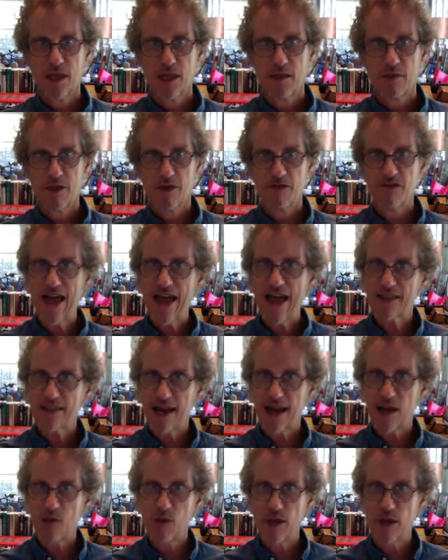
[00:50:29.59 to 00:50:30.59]
the fact that
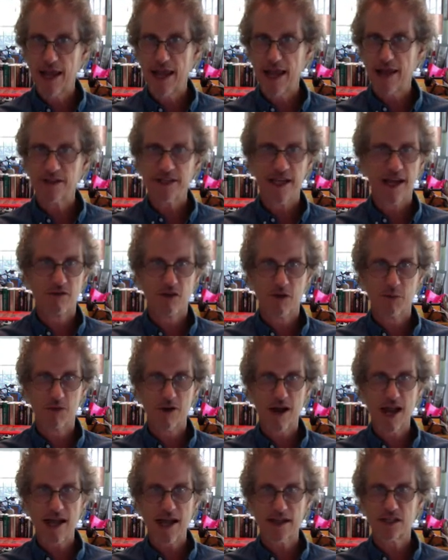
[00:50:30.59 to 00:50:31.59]
I went out to every
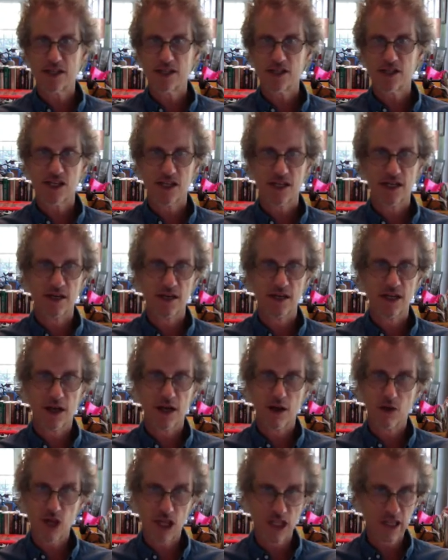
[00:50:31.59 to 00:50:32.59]
practice and
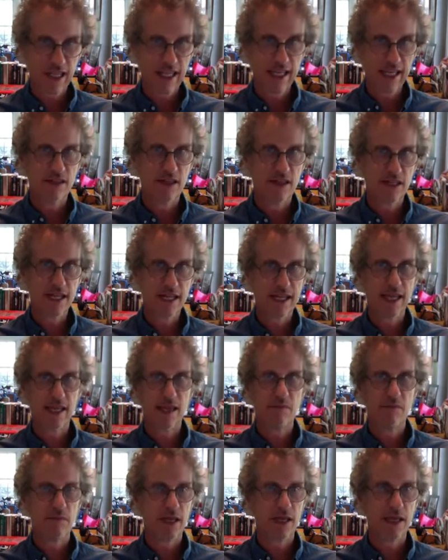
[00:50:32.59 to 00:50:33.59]
could lead the
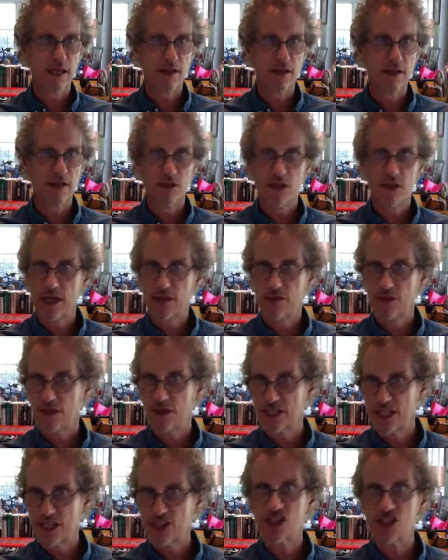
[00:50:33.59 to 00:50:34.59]
team in
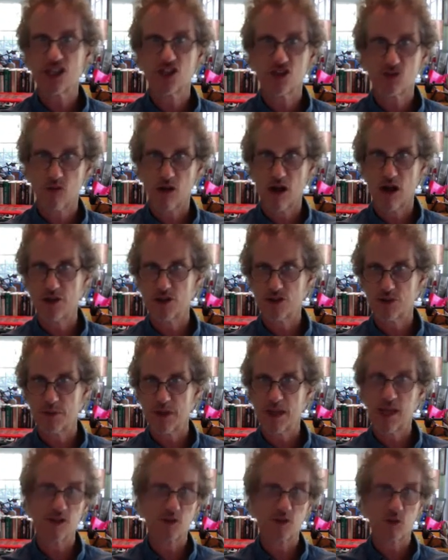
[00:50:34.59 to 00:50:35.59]
the distance runs
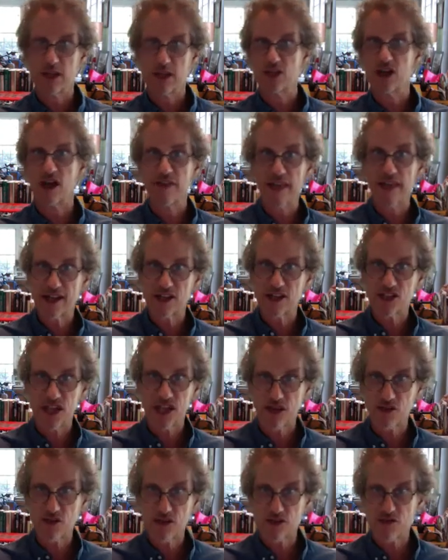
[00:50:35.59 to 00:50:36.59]
because we'd done that at
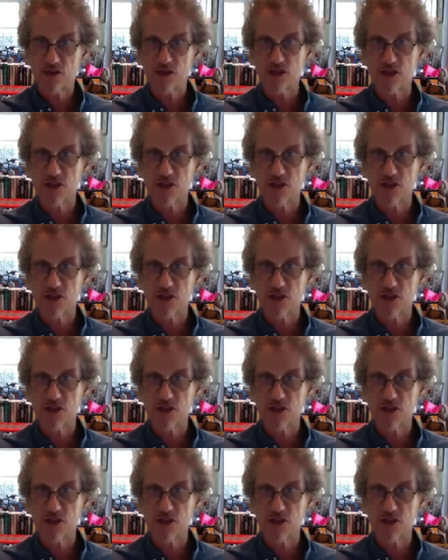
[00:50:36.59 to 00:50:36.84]
St. Christopher's.